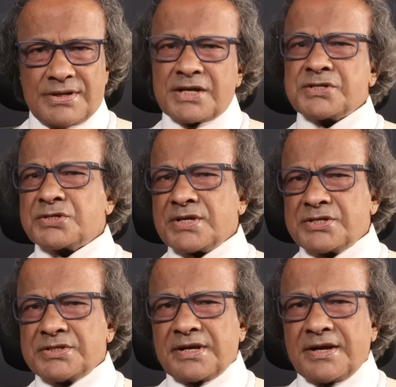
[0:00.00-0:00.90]

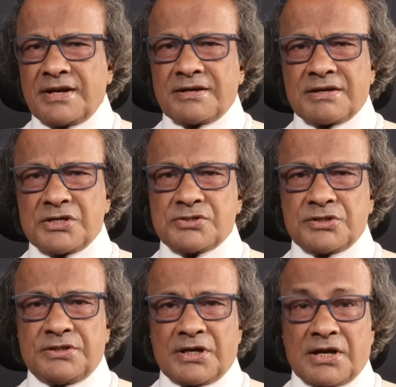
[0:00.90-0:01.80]
Exercising can increase
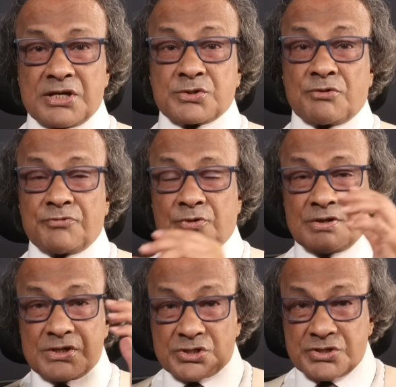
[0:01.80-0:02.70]
the thickness of
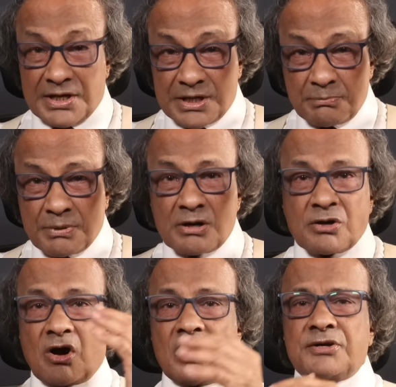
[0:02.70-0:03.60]
your cerebral
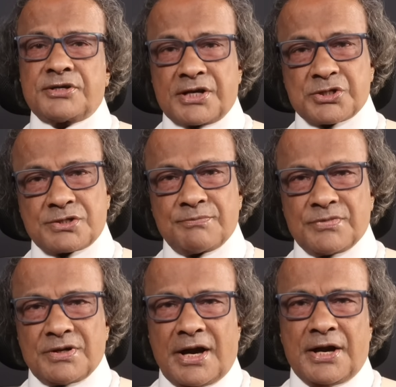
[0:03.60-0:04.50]
cortex
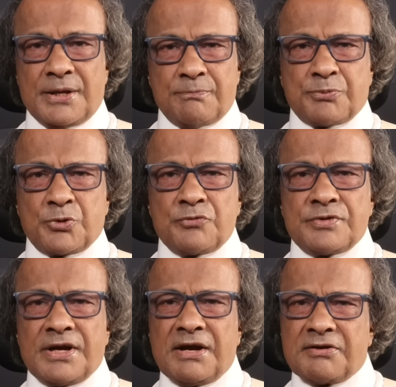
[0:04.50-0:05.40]
and
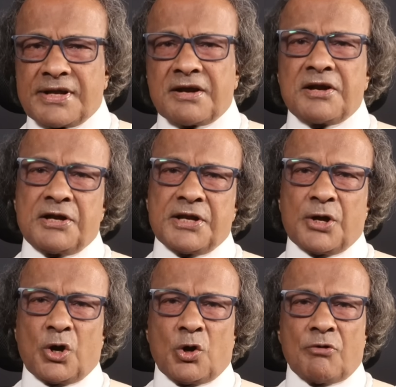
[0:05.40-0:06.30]
improve the
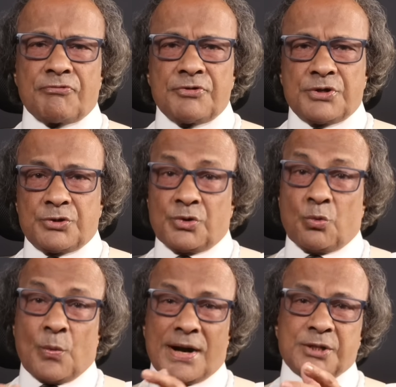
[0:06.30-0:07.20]
integrity of your
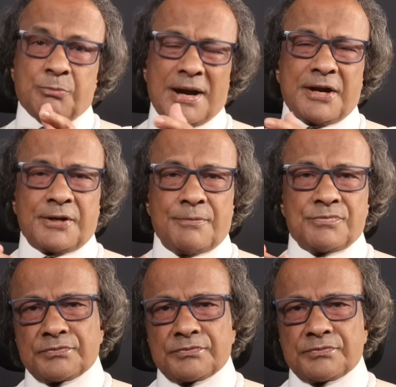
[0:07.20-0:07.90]
white matter.